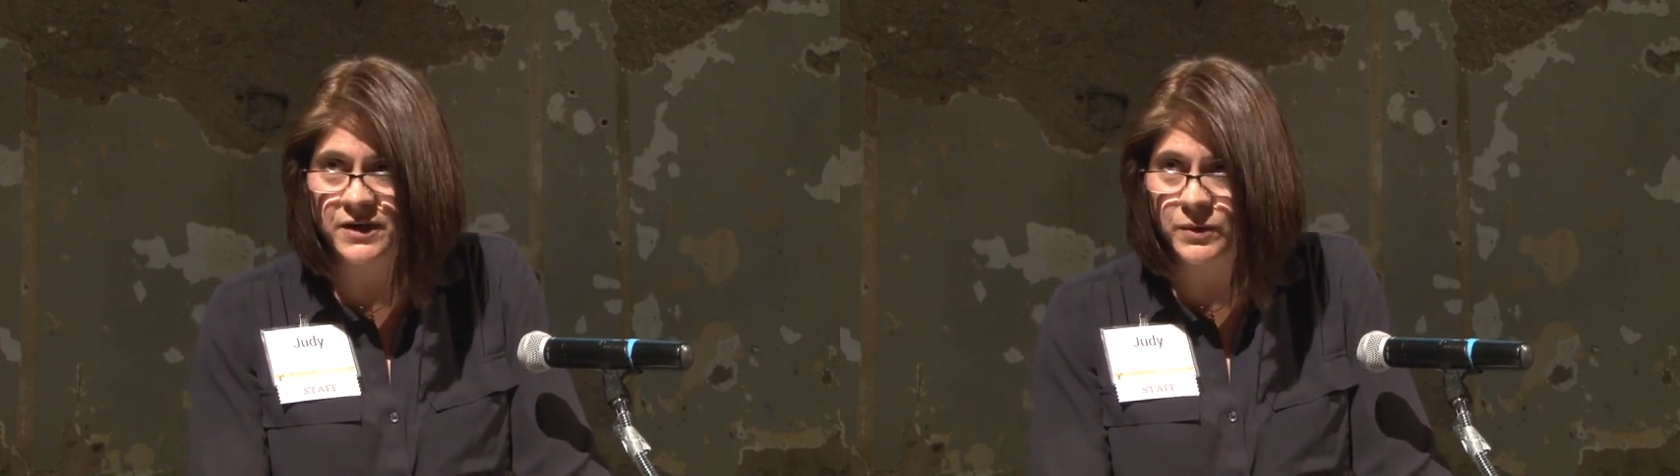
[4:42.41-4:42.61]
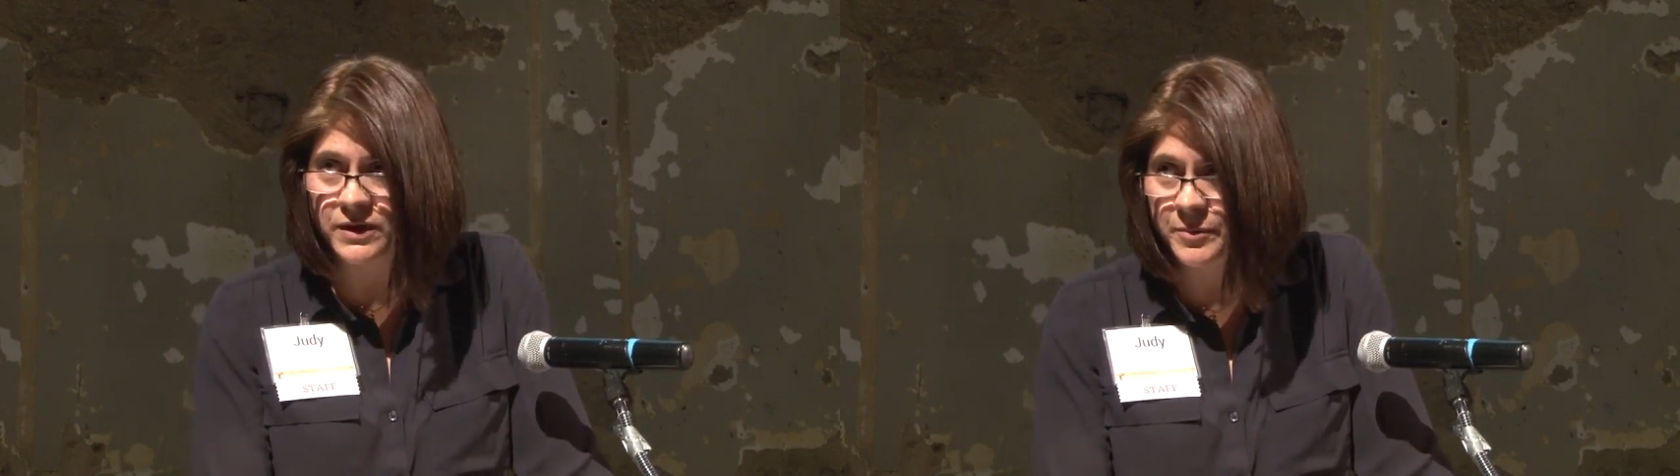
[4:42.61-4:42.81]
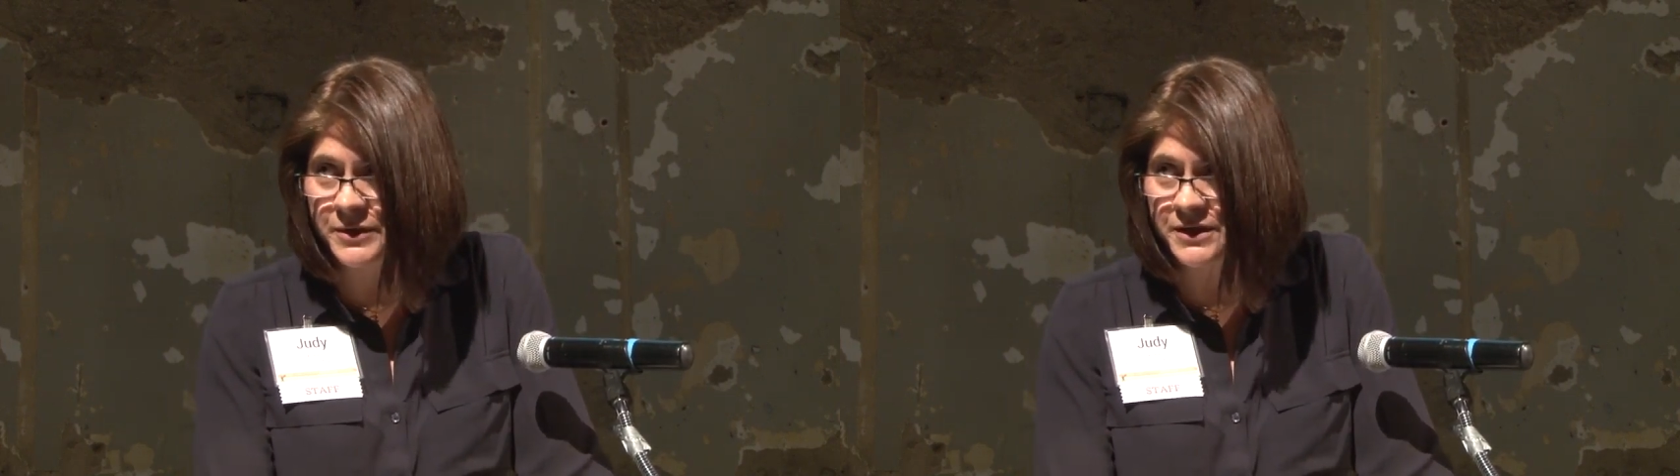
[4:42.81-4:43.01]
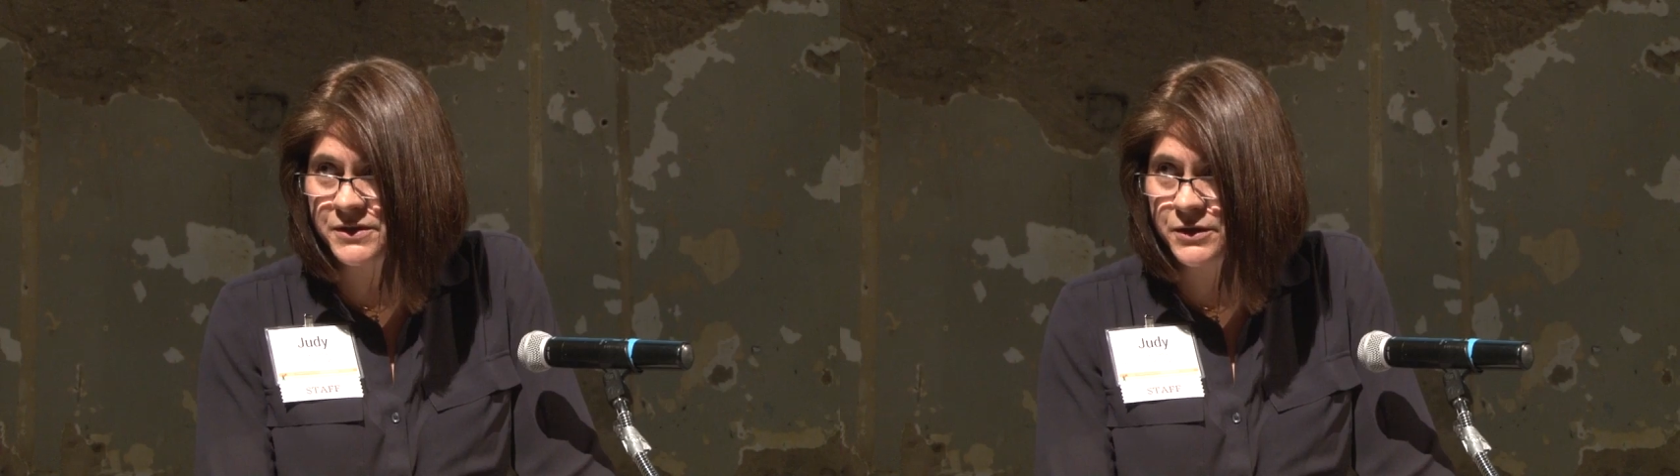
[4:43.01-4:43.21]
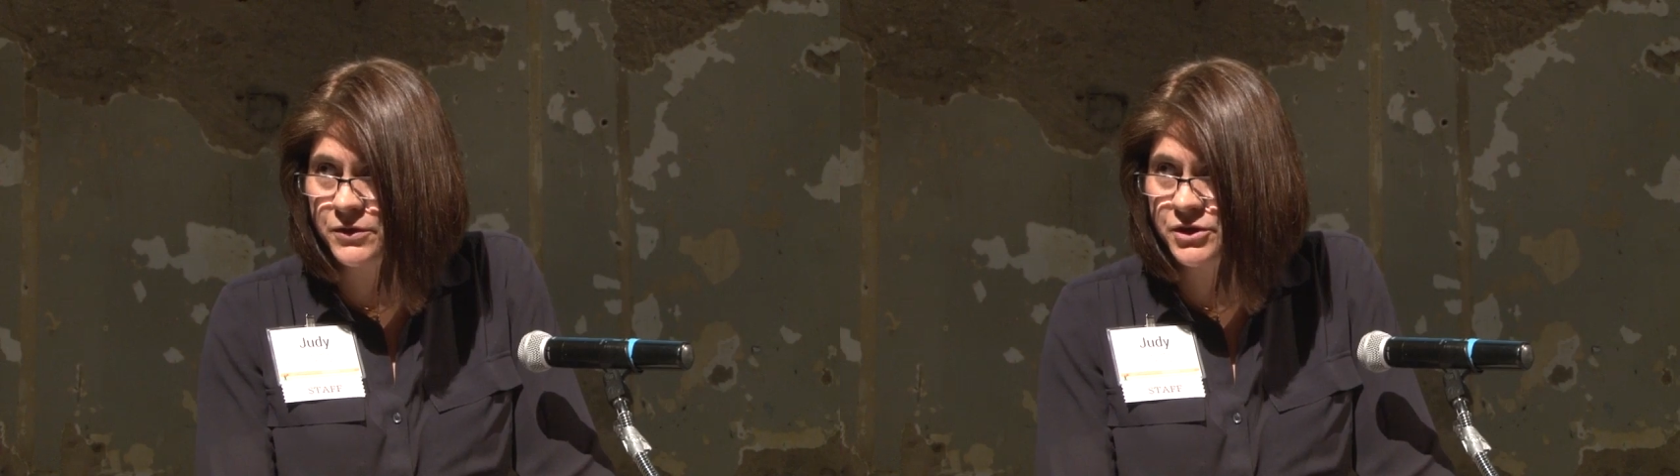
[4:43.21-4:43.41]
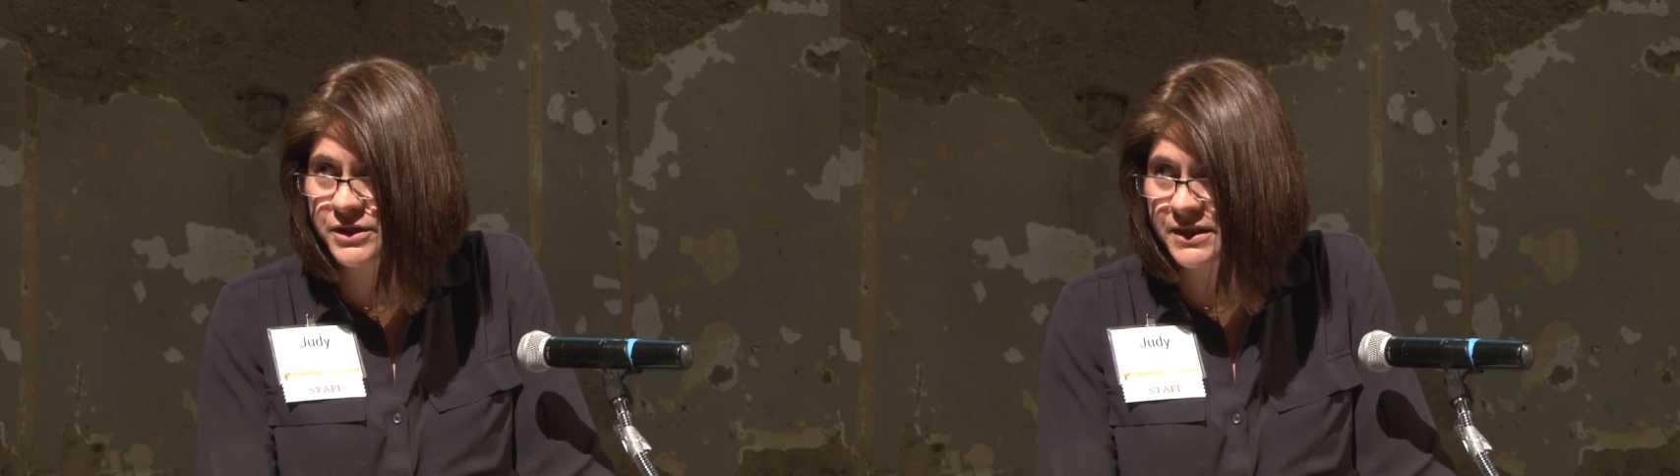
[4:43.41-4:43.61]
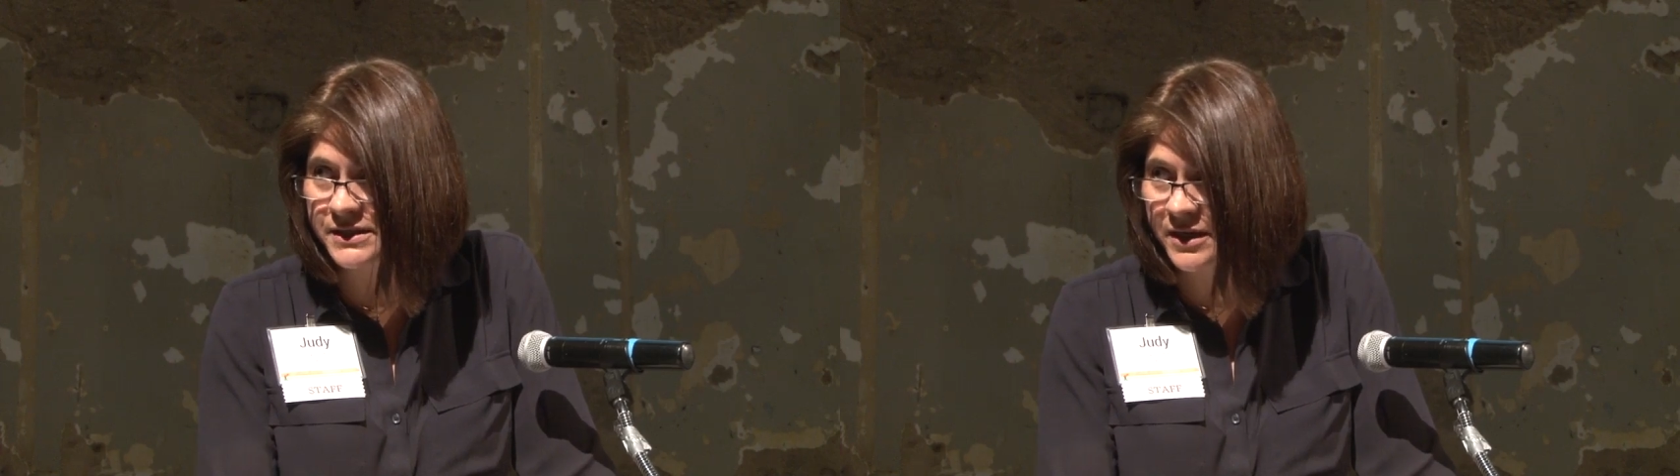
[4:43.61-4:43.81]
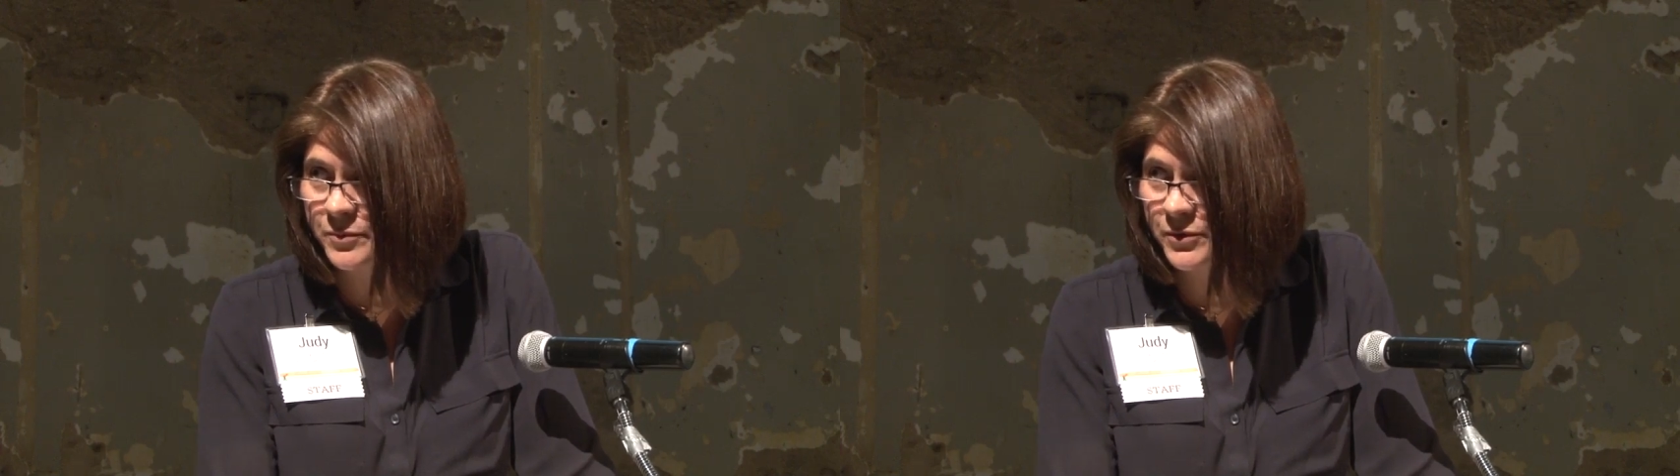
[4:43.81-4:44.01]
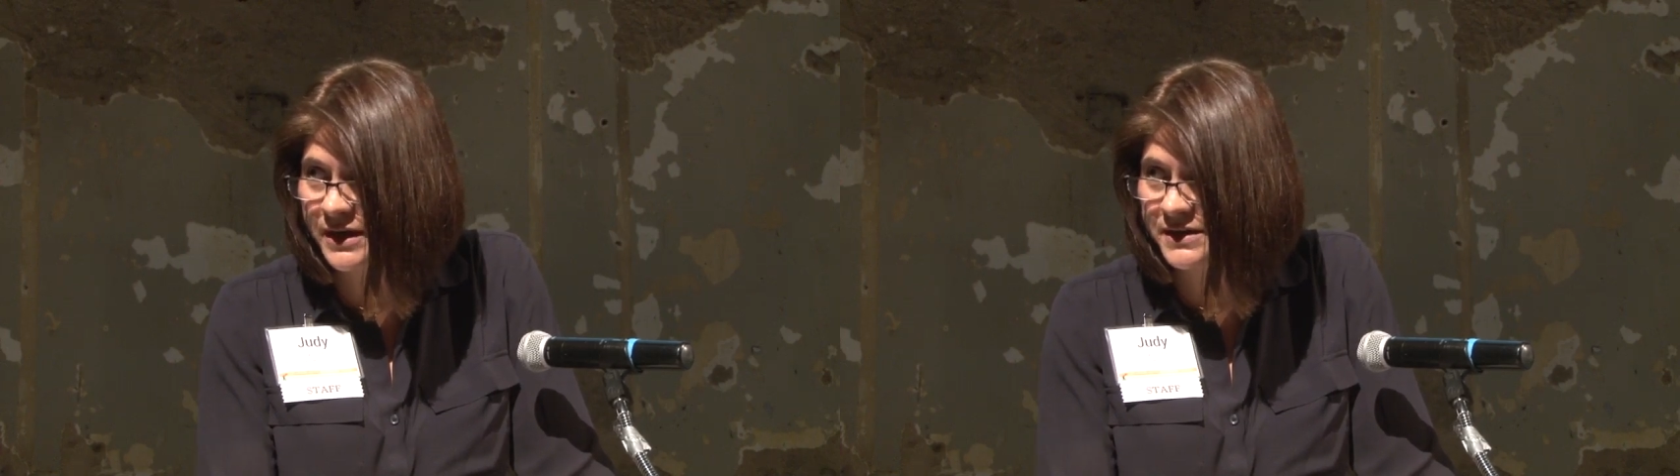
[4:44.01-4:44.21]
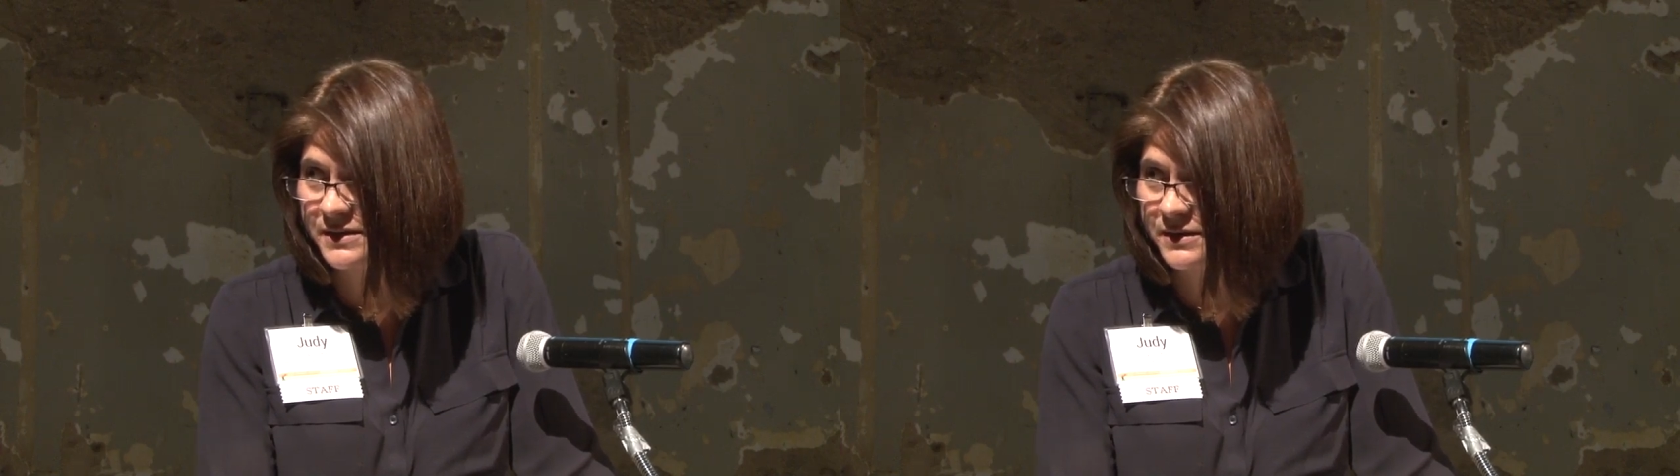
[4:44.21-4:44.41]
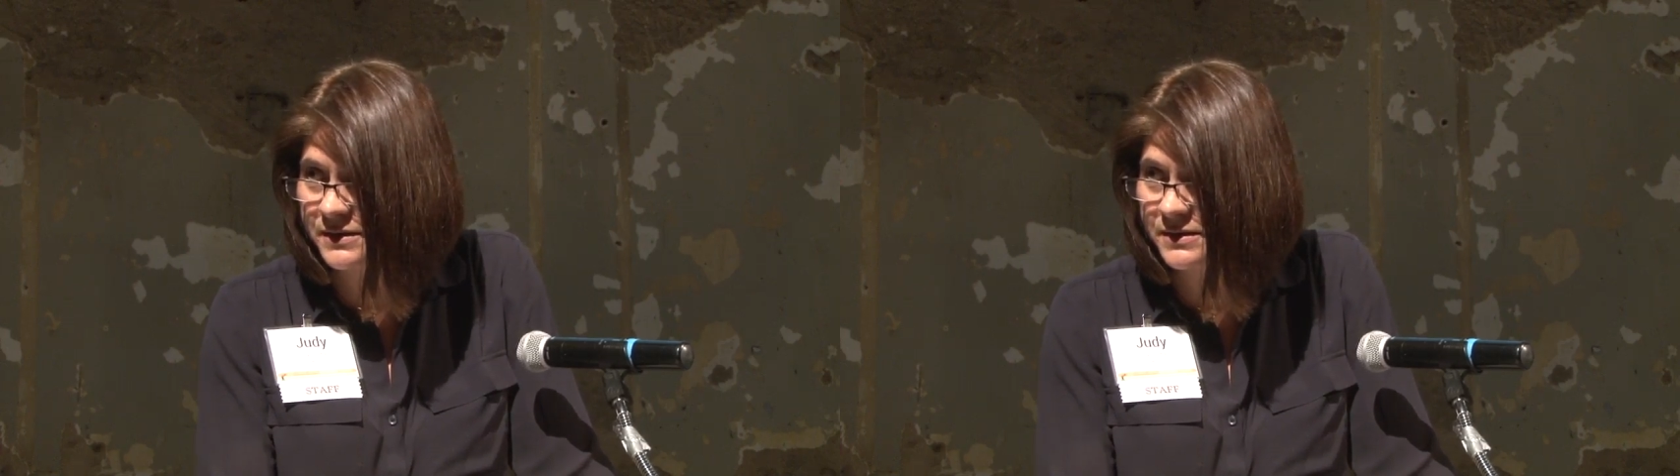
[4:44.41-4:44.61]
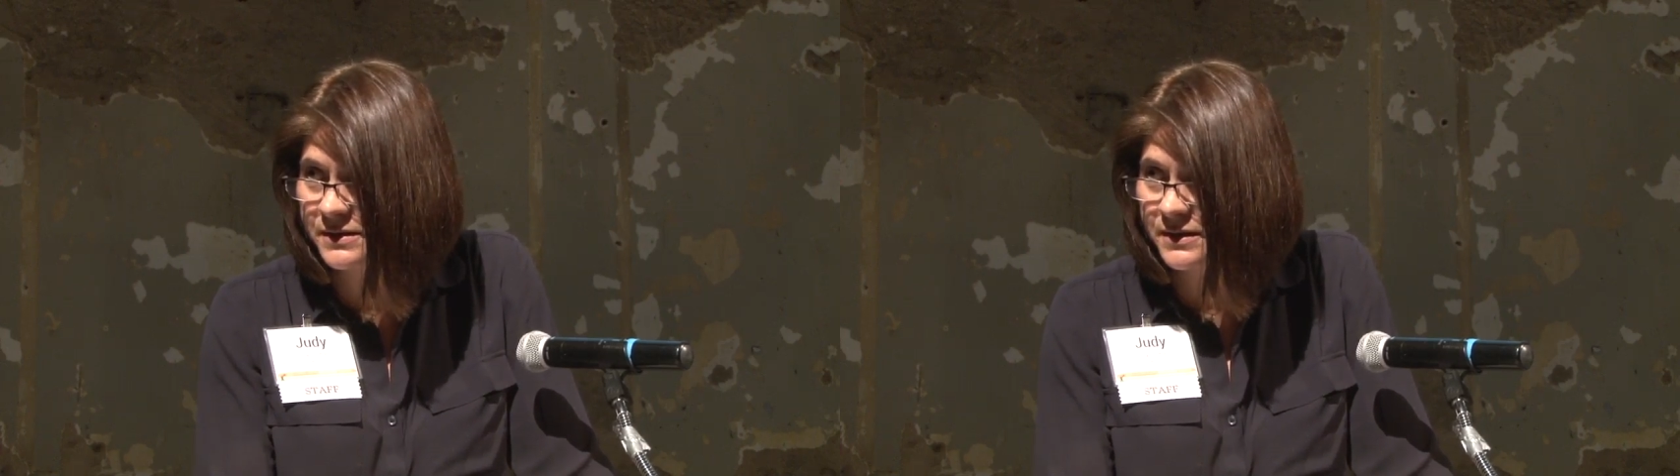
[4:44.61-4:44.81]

when companies negotiate down prices